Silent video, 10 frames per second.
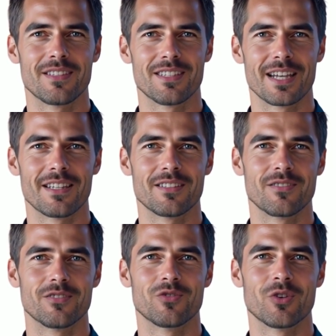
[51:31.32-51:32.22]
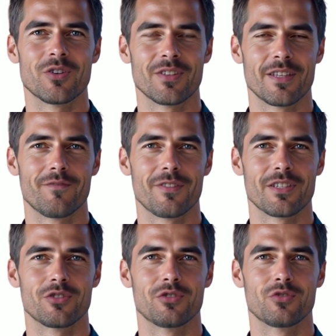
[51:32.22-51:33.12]
The second story
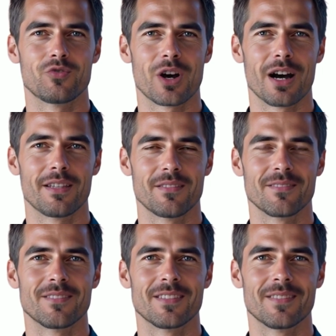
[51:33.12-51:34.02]
features John,